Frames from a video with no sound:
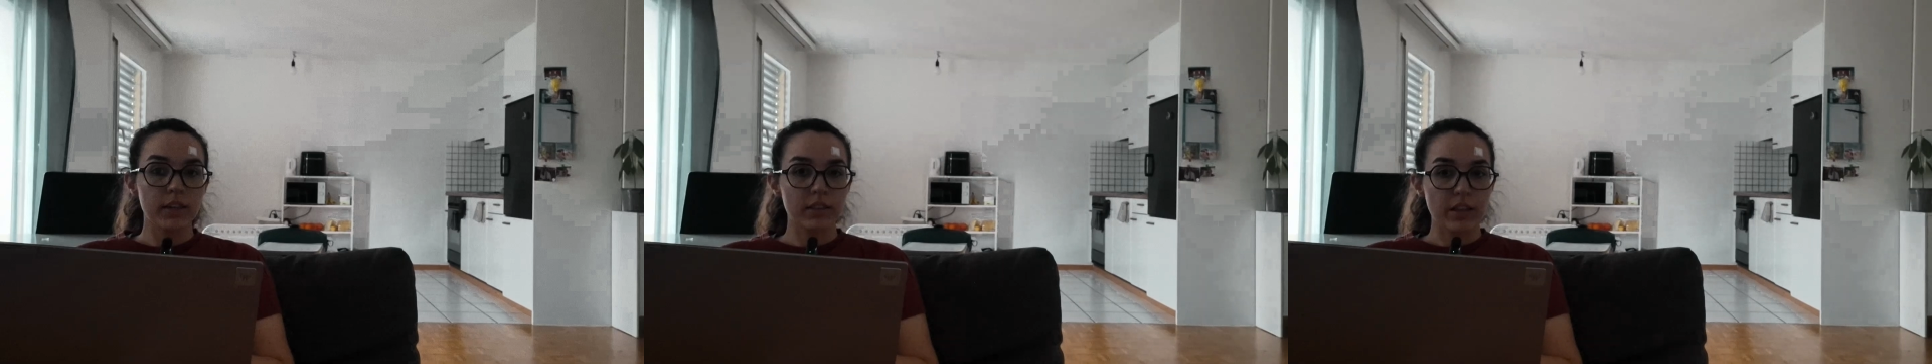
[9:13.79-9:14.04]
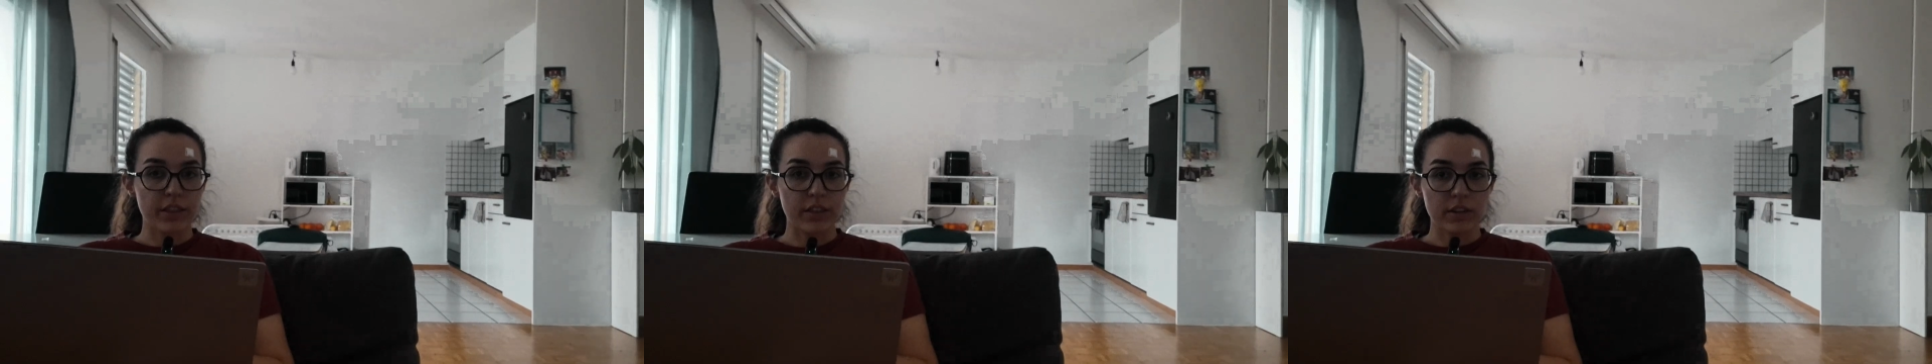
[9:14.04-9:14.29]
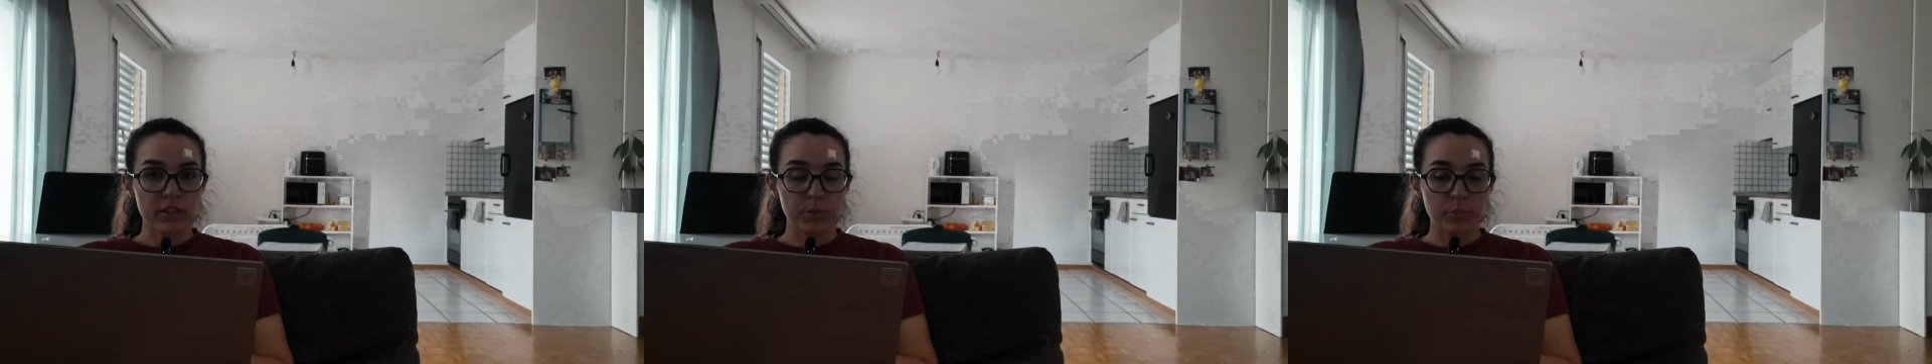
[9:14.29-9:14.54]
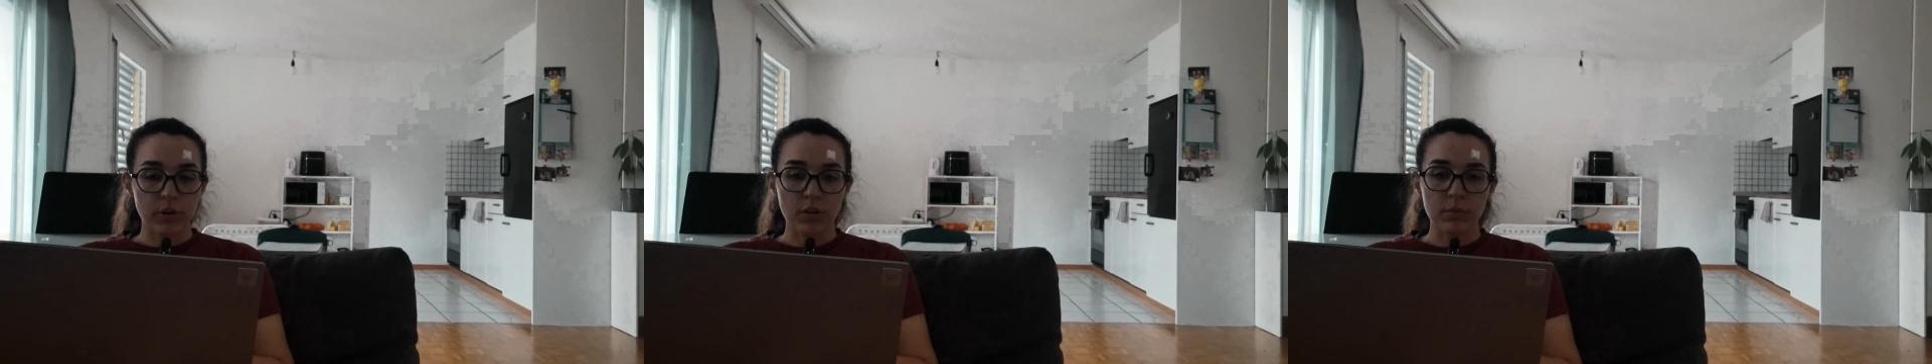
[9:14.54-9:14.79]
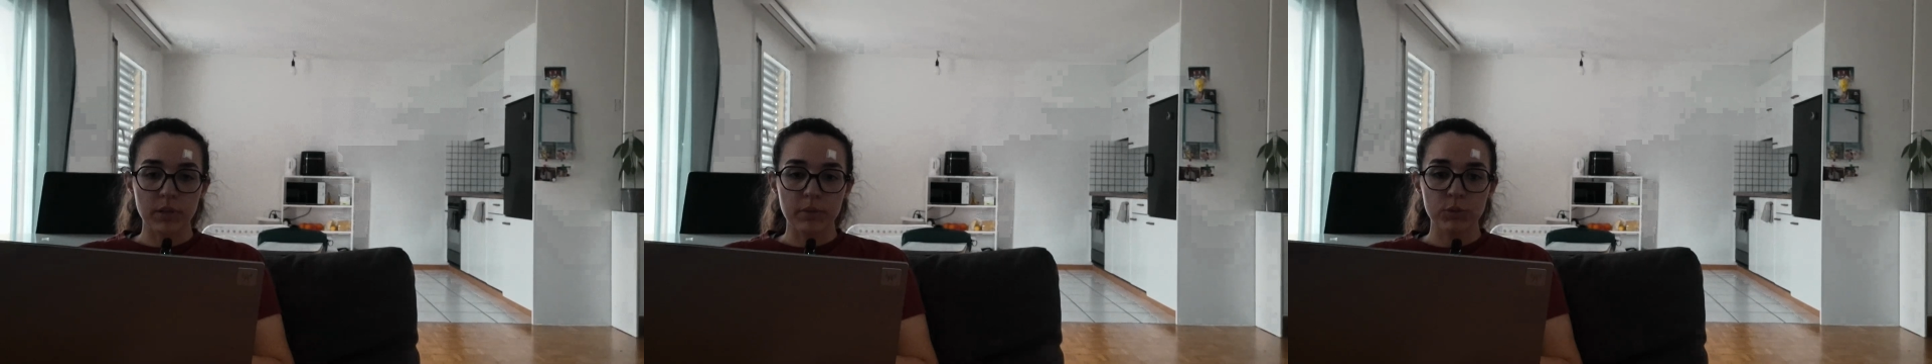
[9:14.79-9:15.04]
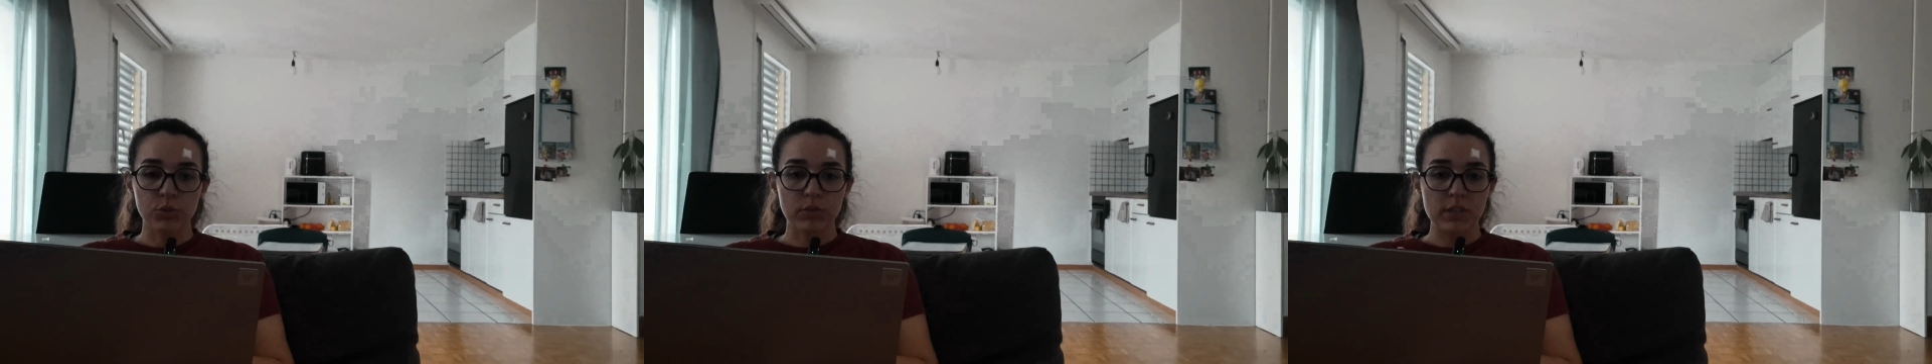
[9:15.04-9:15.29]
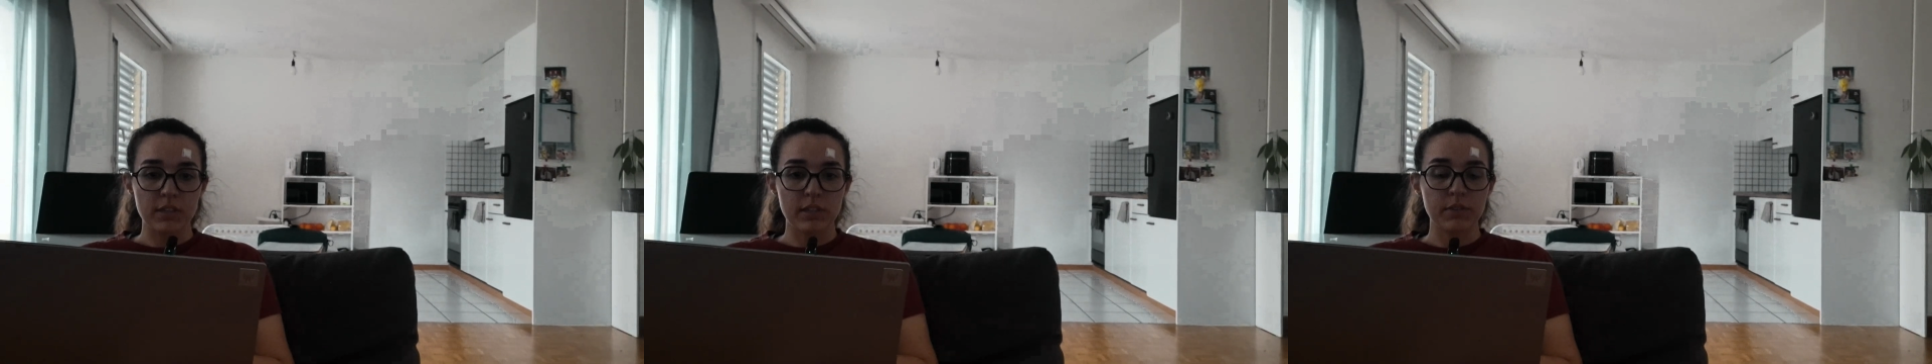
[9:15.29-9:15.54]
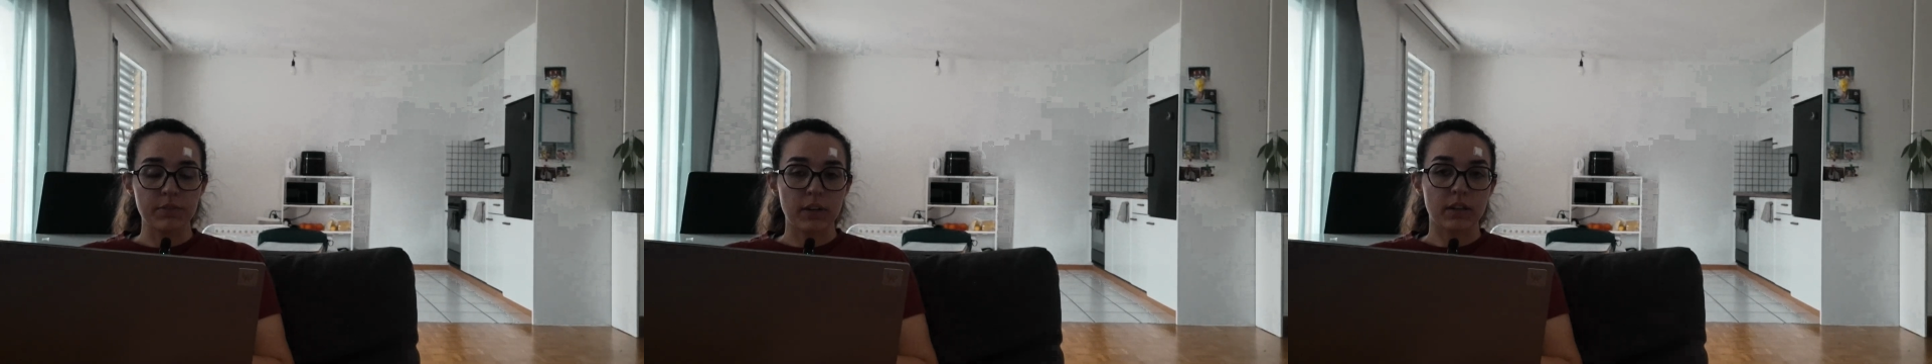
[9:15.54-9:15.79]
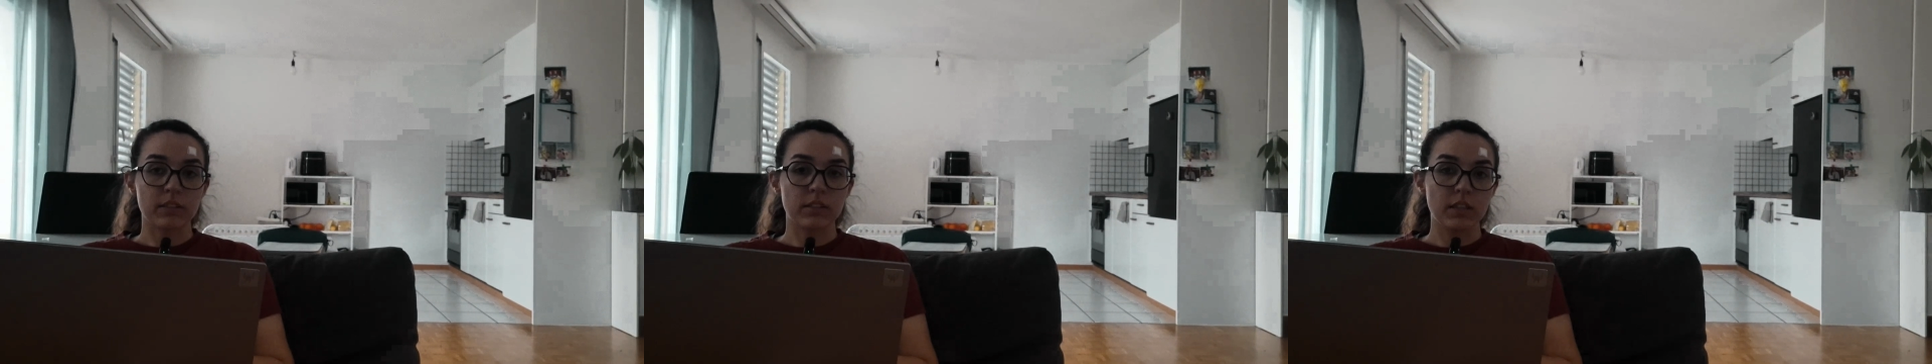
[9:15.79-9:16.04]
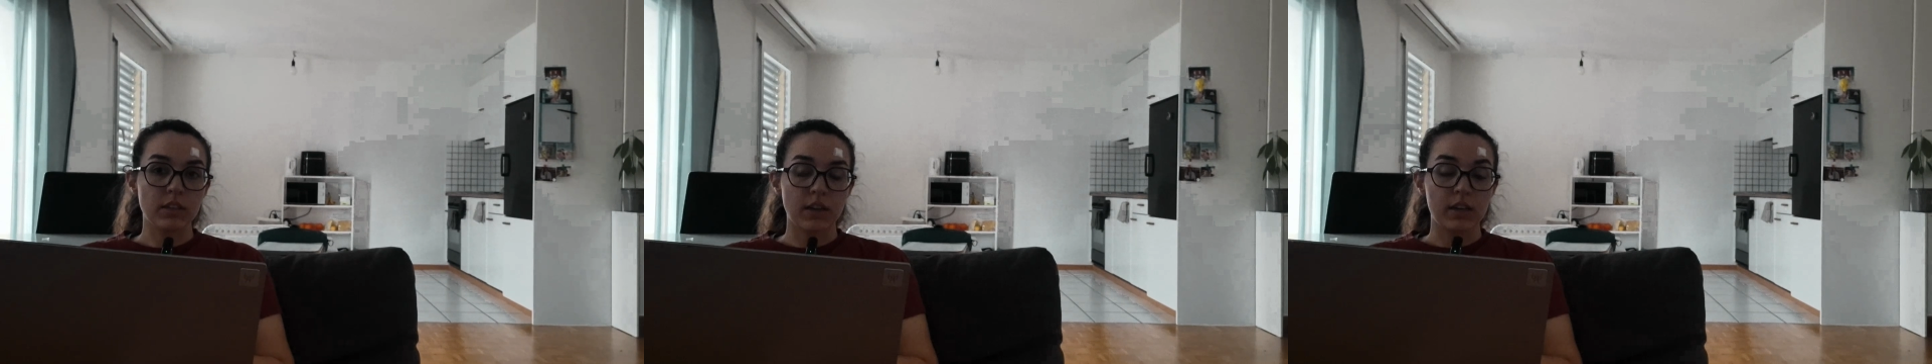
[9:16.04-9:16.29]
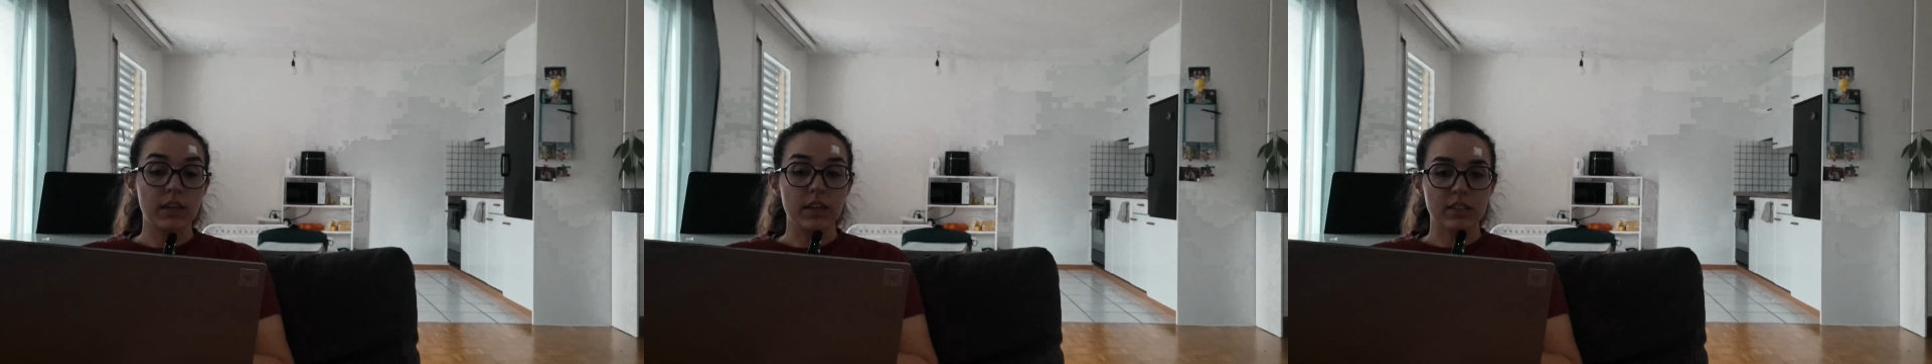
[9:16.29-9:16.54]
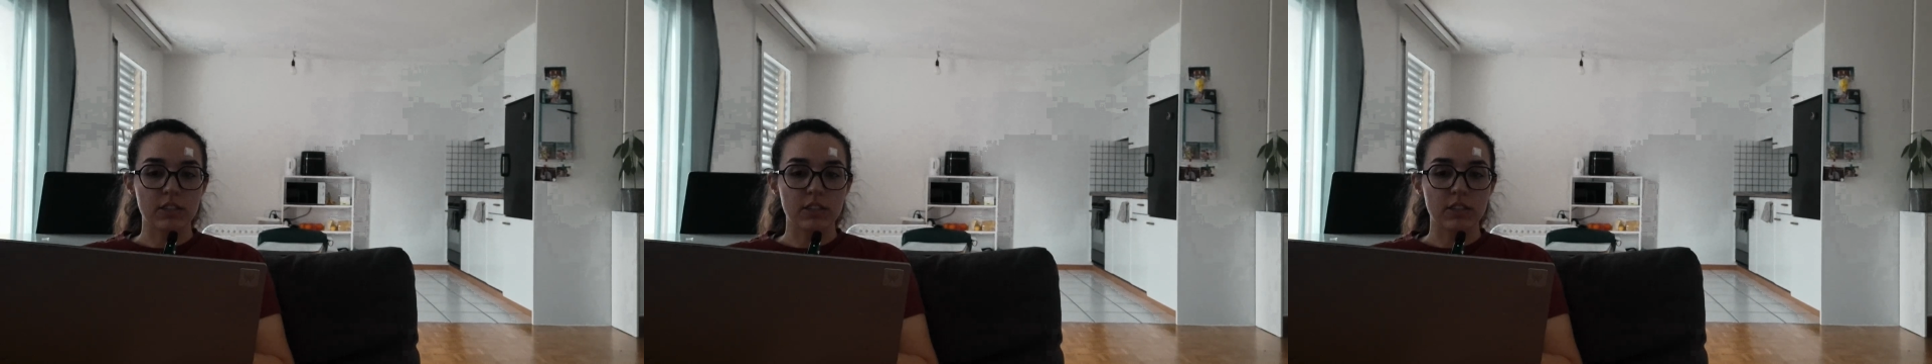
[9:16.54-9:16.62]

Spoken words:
In the third problem, you receive a DNA